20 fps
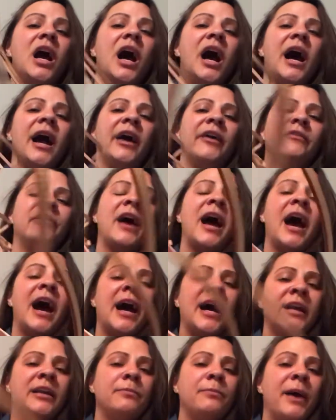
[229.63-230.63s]
I've
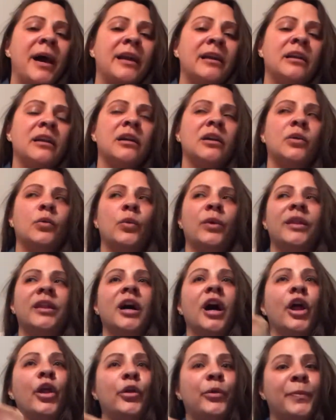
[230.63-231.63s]
had bad luck with
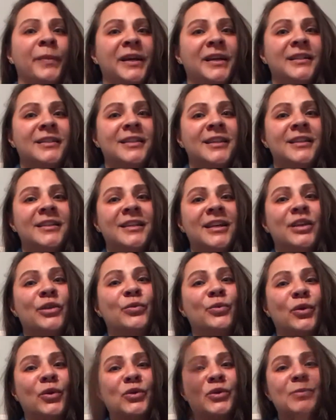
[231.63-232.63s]
other pieces in
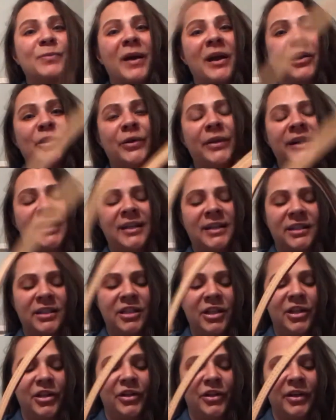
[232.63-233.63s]
rose ballerine
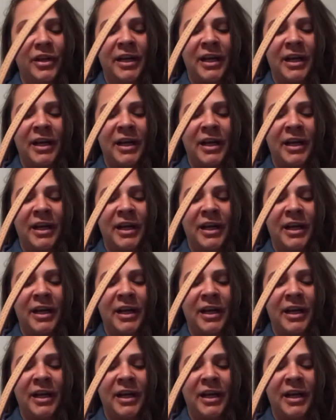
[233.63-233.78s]
interior,